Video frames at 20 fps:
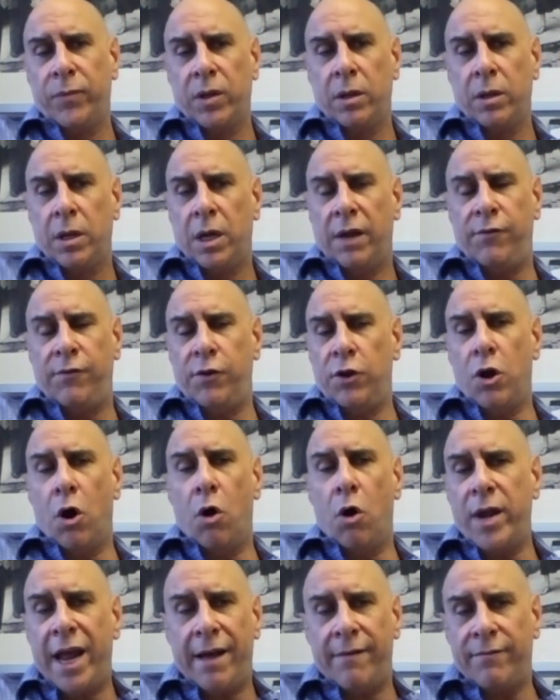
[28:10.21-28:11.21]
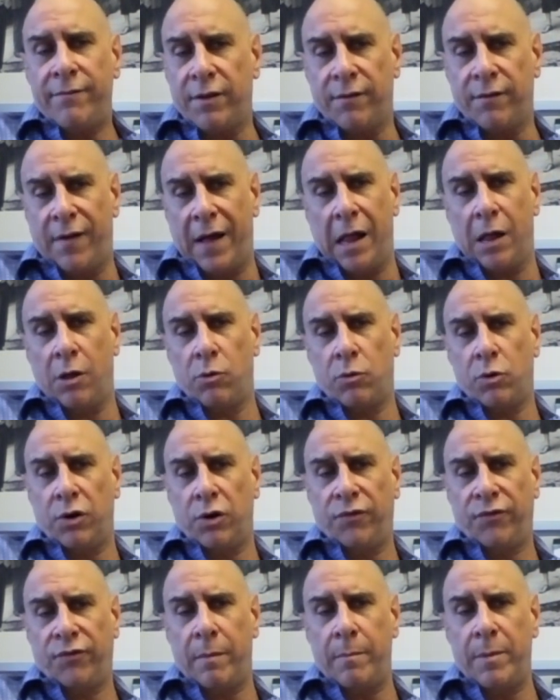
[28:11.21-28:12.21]
the
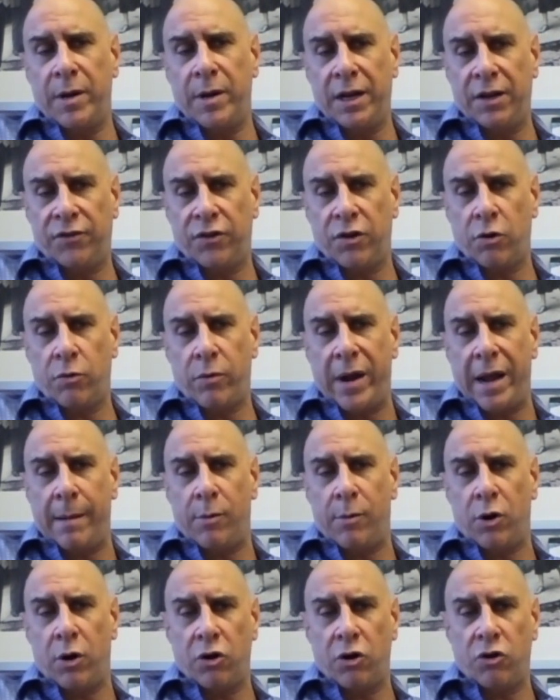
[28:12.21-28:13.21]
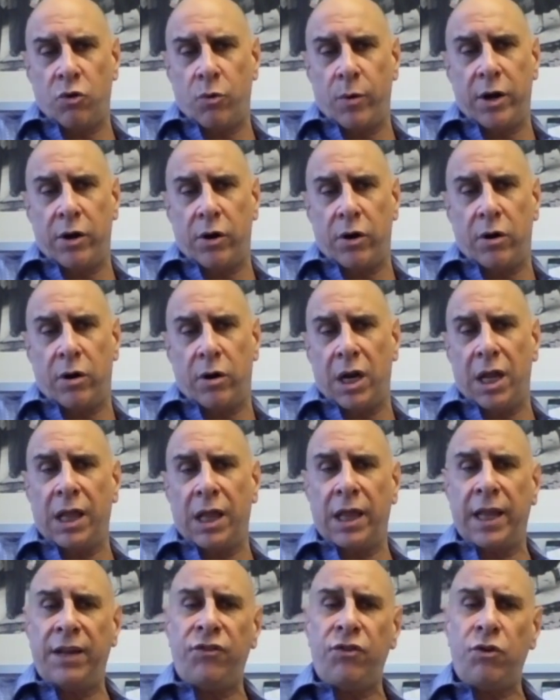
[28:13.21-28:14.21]
followers from an Instagram or a Twitter, at
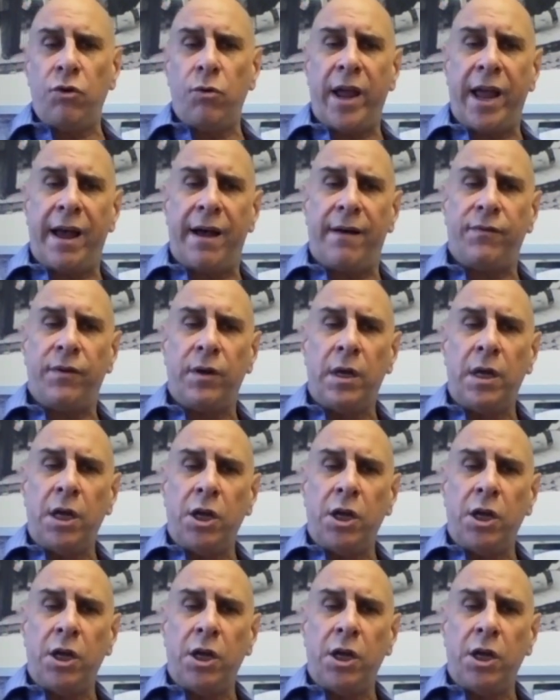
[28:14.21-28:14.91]
least you have